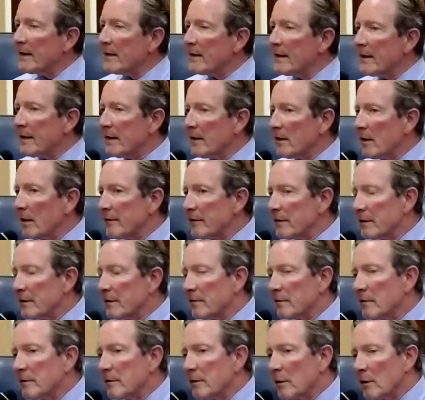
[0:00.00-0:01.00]
And on the
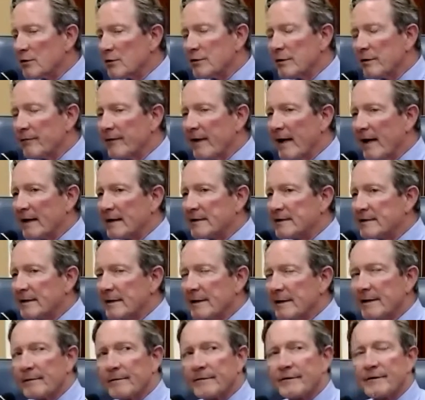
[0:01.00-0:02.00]
notion of
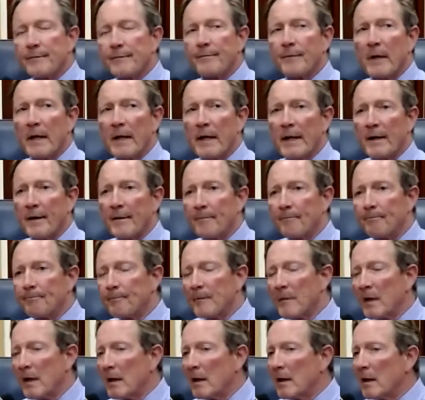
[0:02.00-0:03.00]
vaccines,
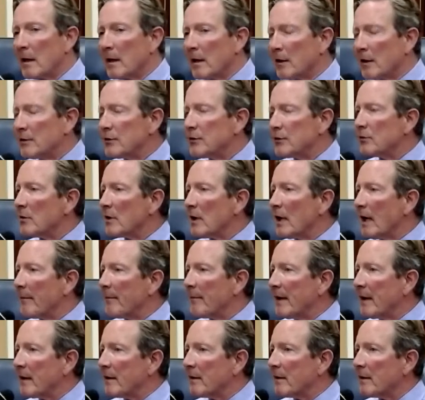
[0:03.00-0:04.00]
could you
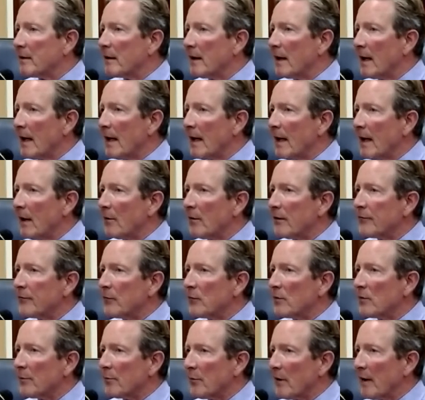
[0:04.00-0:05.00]
comment how, if you
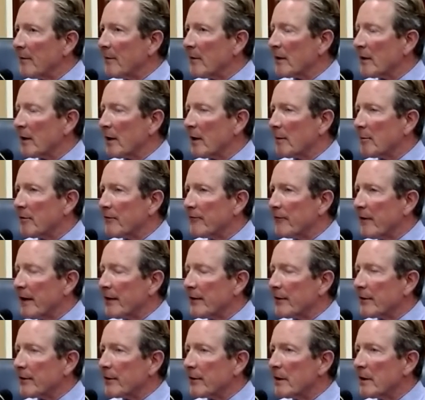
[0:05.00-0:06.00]
were a primary care
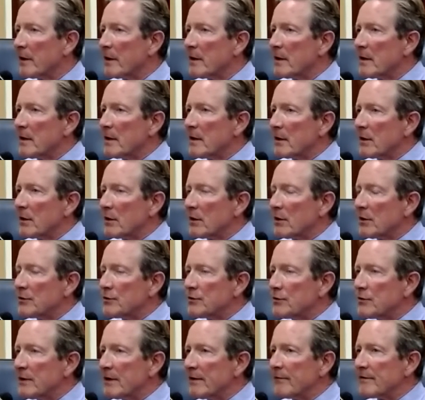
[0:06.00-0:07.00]
provider, could
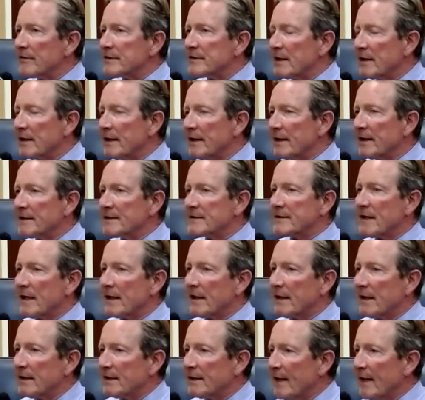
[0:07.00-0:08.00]
you give us any insight
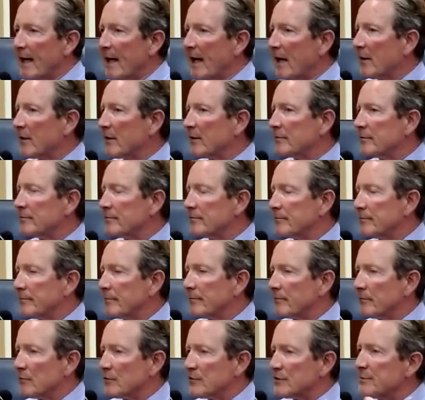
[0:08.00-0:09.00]
into how to
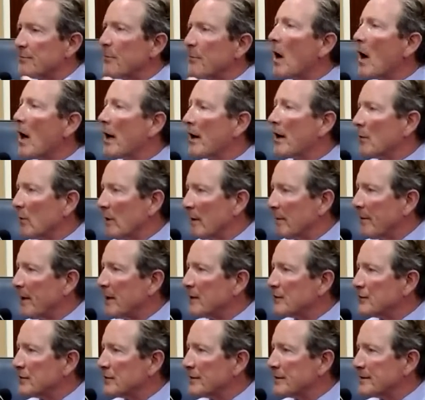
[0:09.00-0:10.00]
respond when a
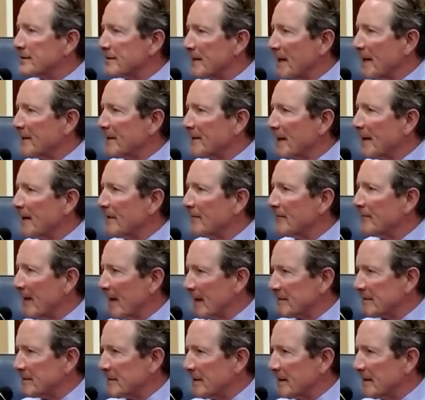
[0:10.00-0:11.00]
patient is
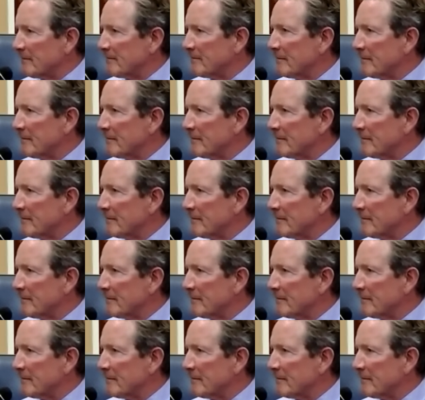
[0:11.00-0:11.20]
anti-vaccine?